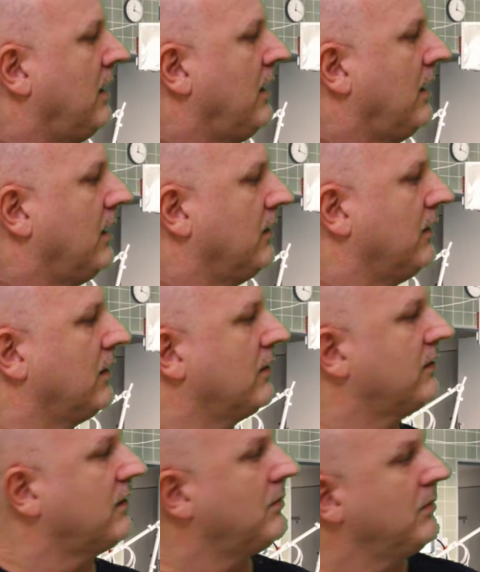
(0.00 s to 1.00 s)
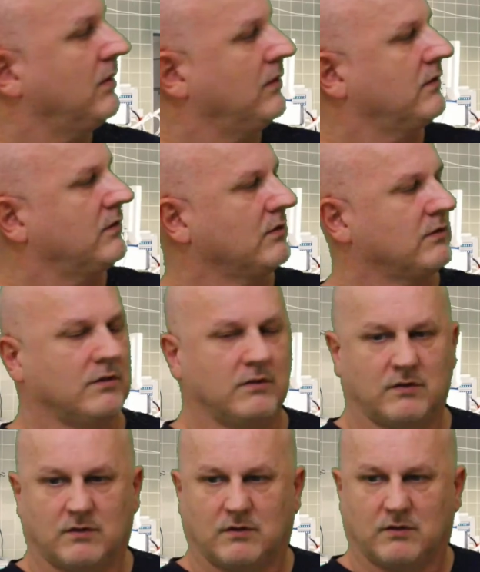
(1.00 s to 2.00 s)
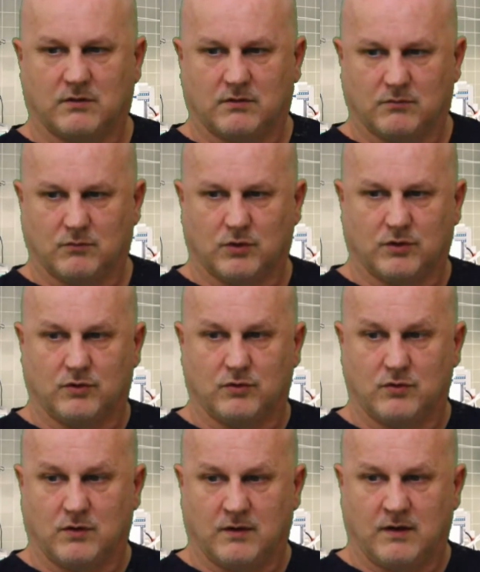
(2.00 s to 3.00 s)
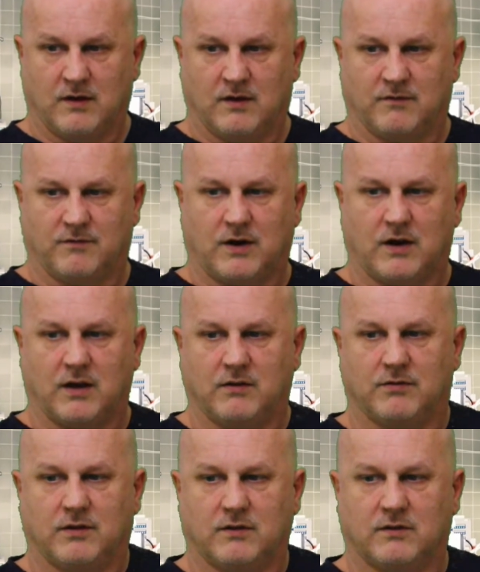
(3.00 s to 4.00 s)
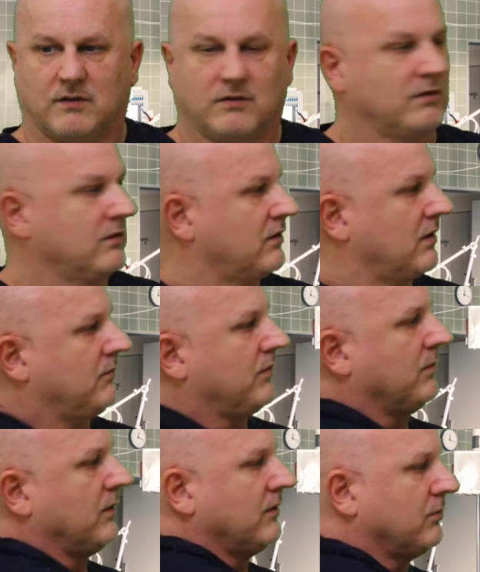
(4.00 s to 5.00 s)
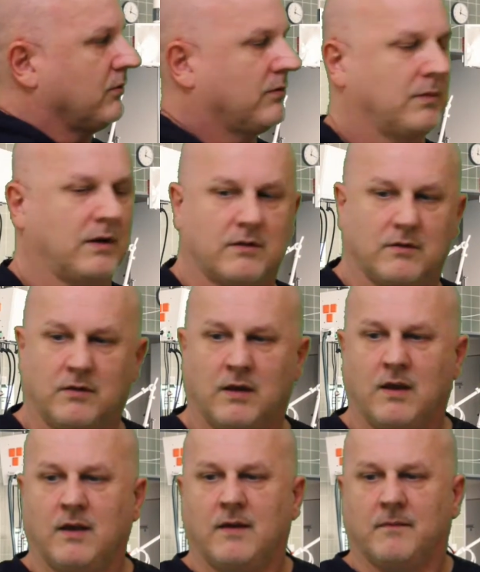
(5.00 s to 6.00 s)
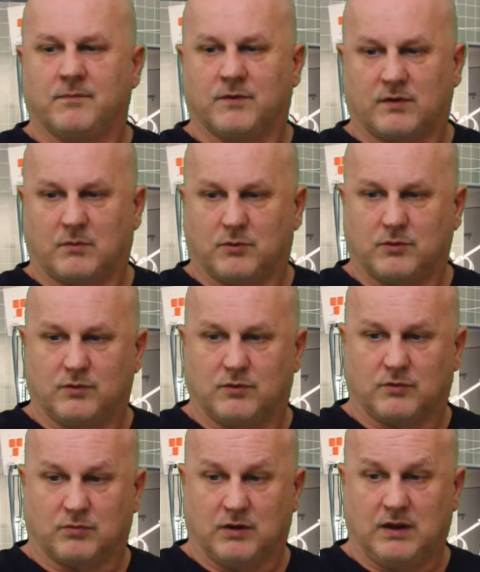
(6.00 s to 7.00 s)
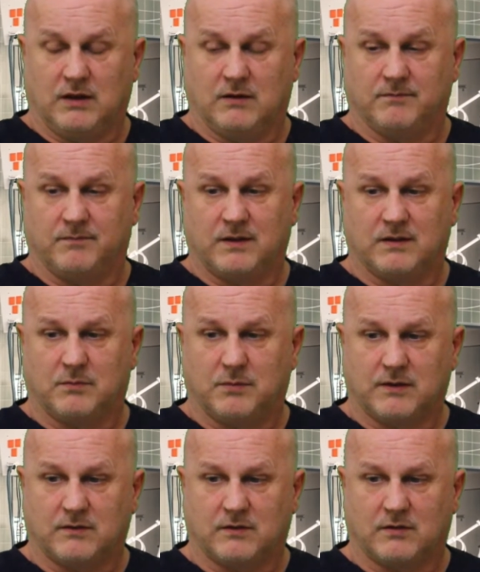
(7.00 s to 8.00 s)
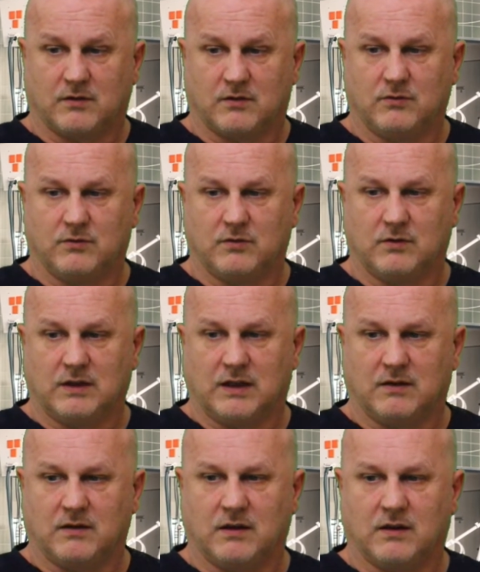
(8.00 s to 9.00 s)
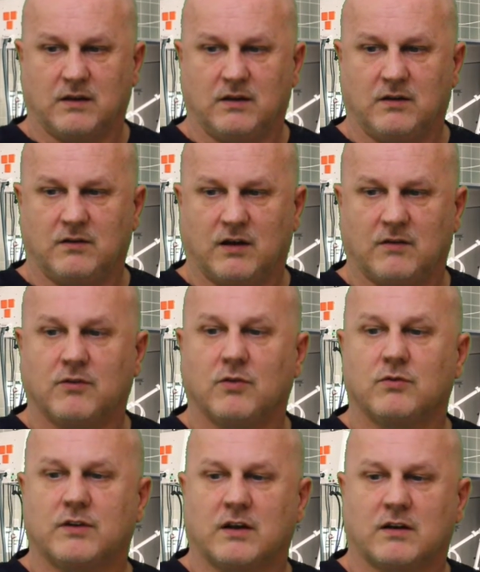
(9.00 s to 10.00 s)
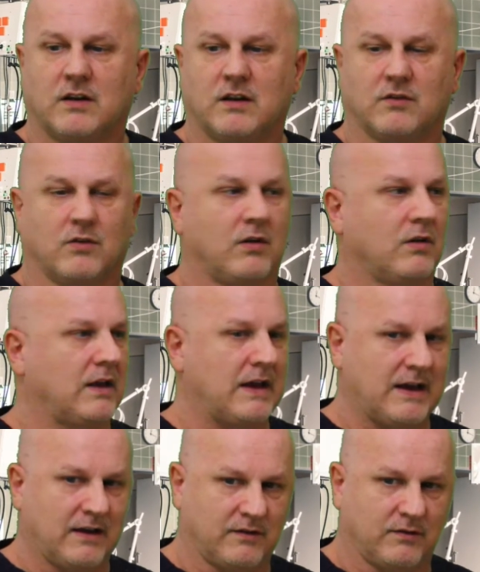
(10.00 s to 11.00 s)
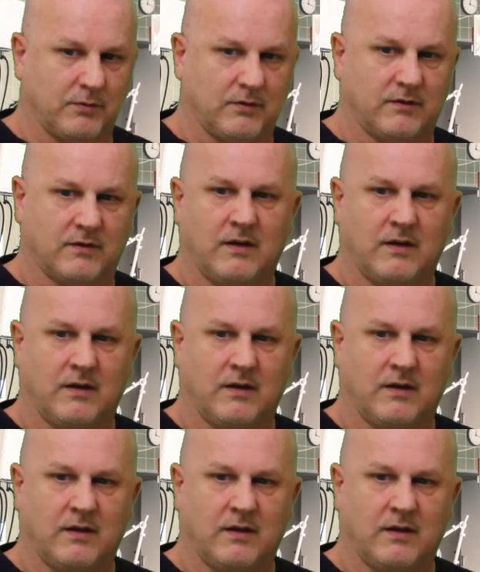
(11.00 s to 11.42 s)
And there, some surgeons will do 5 incisions, come from this perspective. Some will do 3. It depends on who's doing it. And they each have their own technique. They're all experts.